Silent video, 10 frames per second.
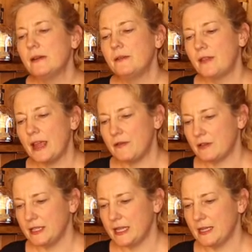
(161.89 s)
Flavour
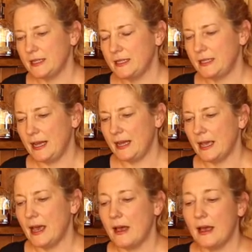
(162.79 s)
intensity,
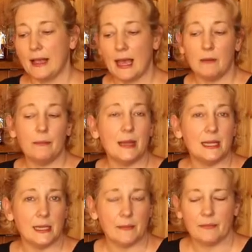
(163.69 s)
again
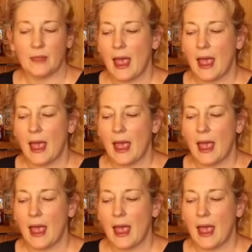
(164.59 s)
medium.